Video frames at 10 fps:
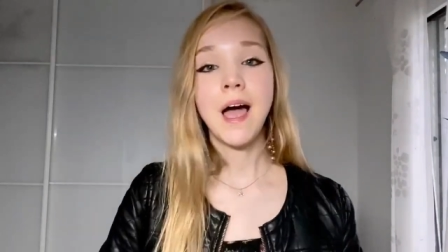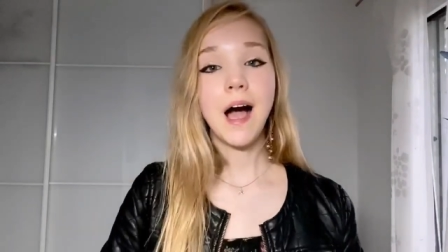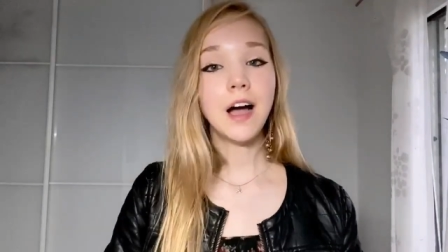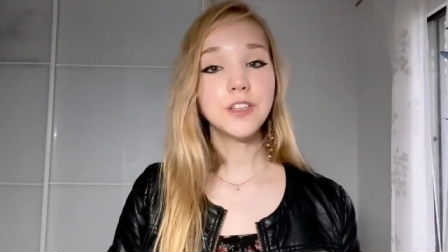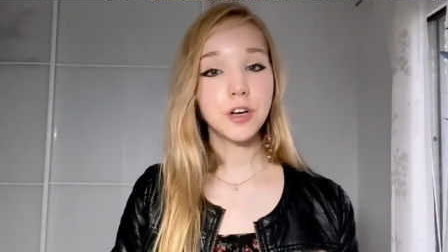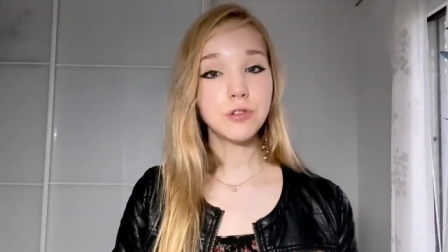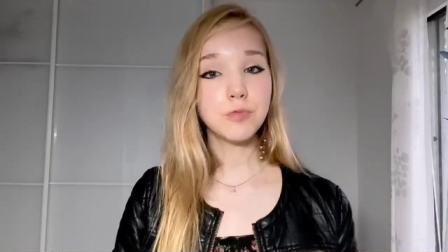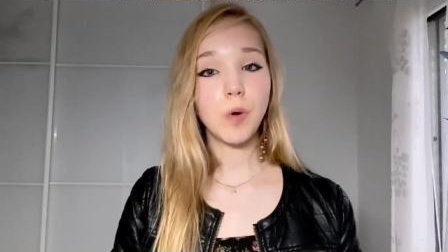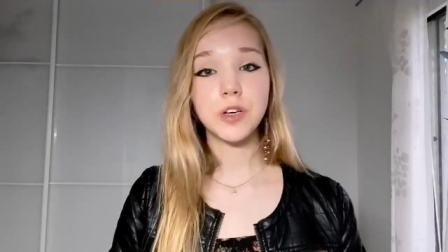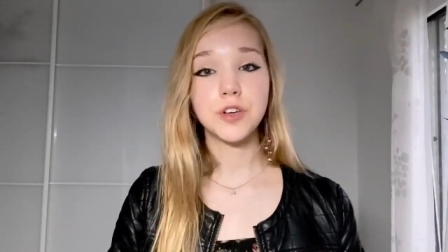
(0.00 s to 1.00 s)
I
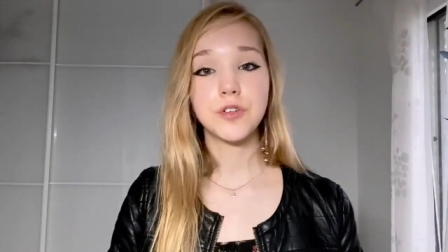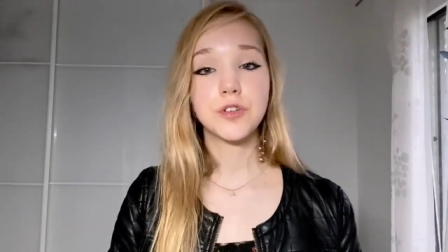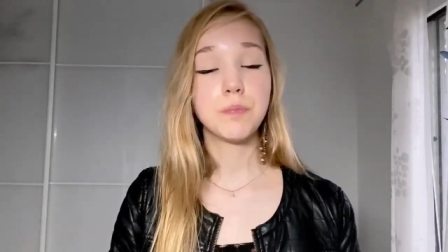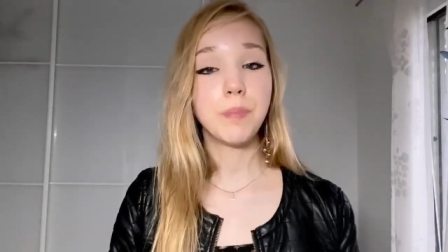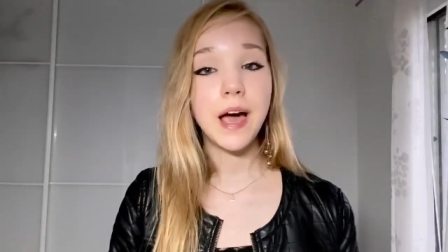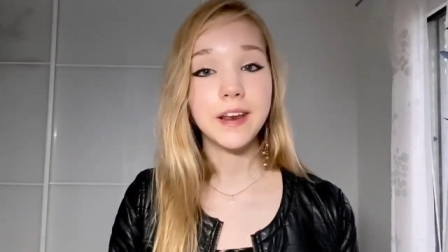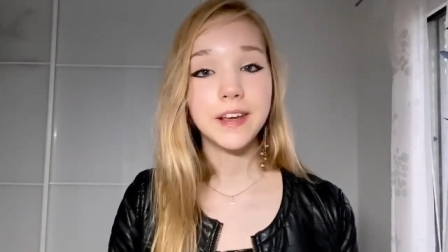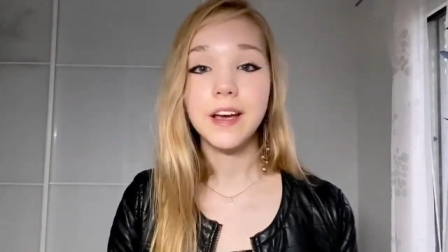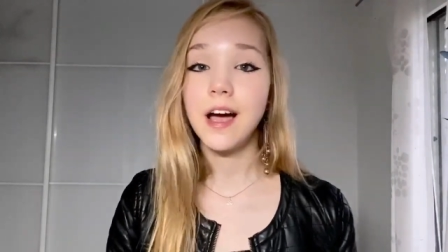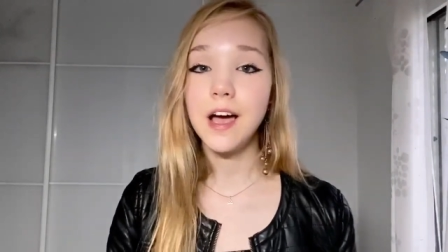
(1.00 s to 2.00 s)
don't want you to
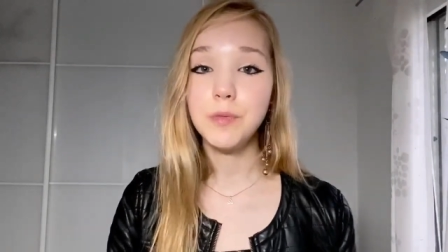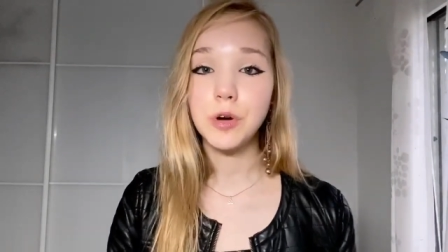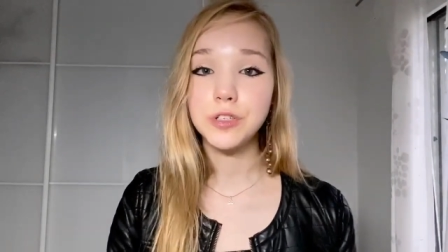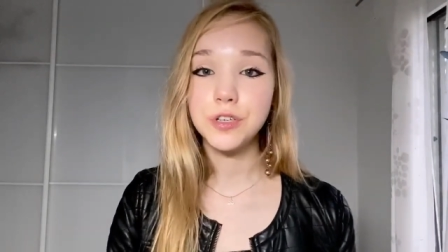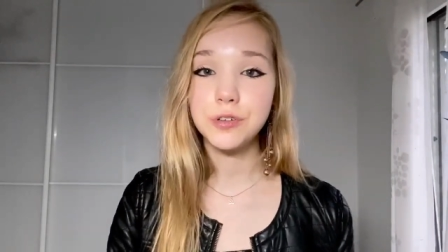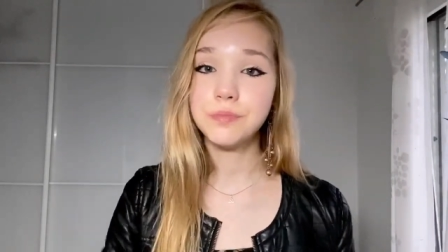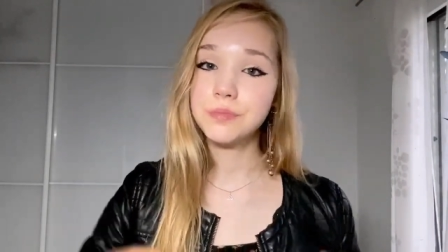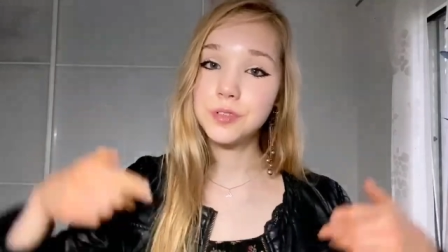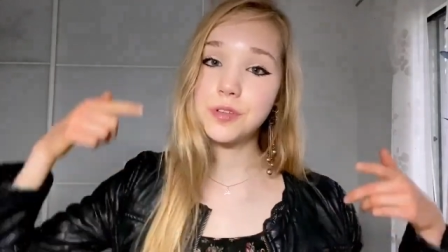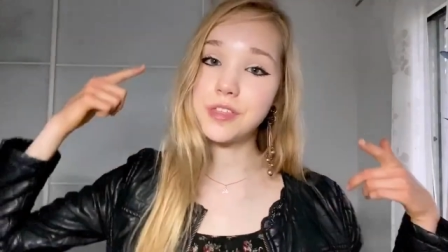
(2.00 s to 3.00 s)
panic, I want you
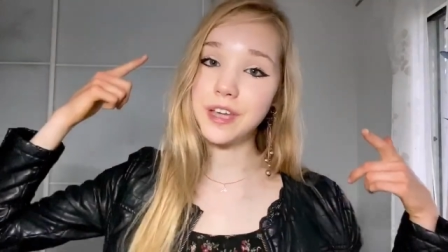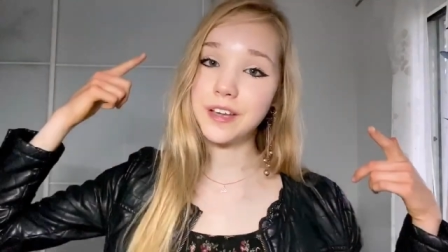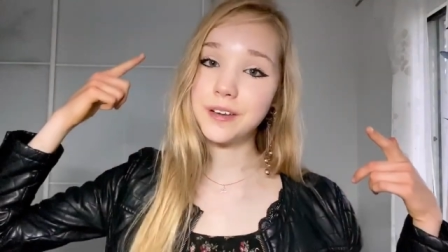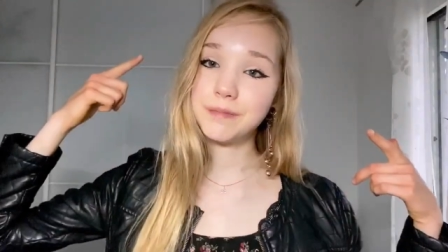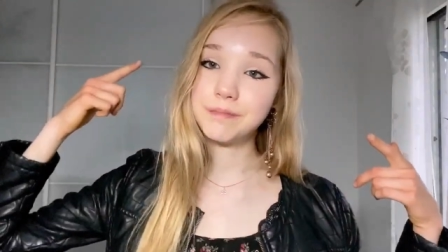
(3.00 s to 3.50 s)
to think.